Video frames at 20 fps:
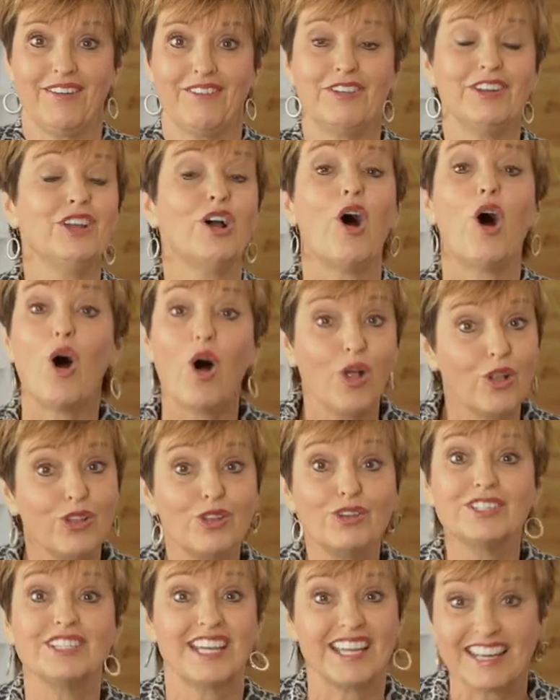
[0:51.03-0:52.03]
we all
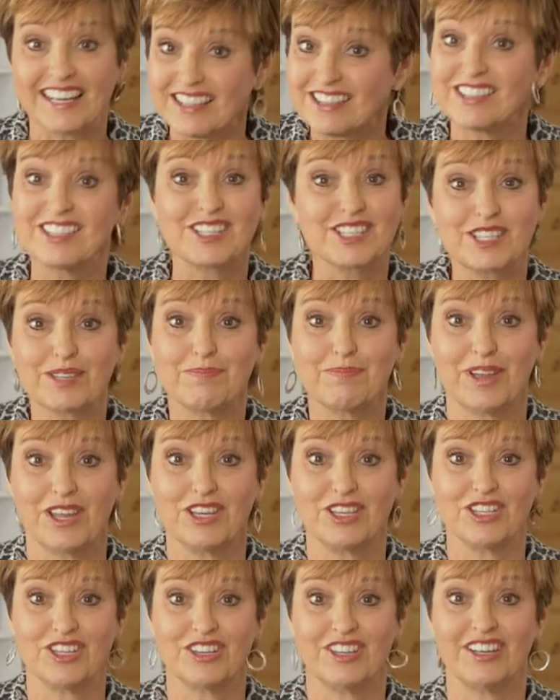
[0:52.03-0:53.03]
looked in
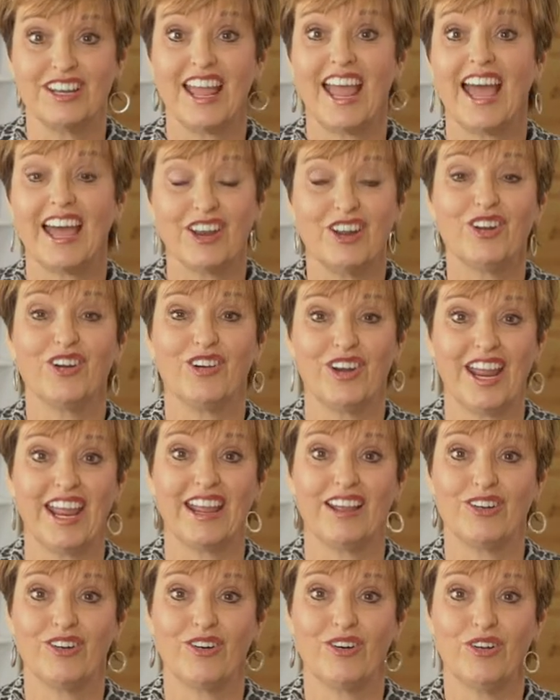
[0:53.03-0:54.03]
anticipation at her
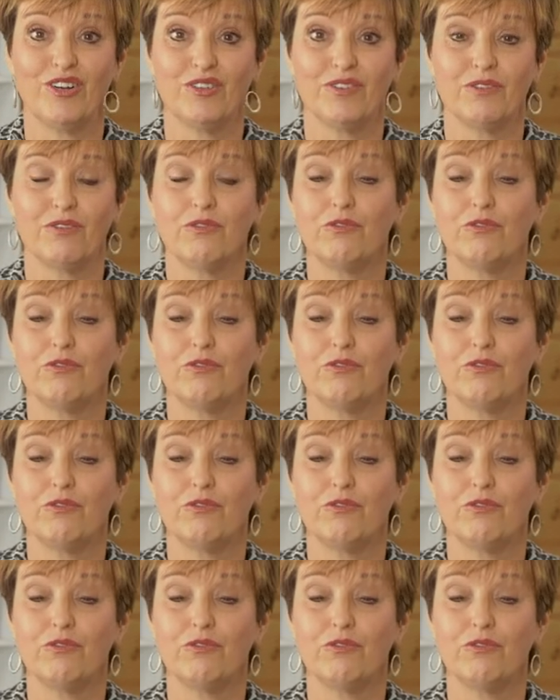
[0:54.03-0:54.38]
ankle,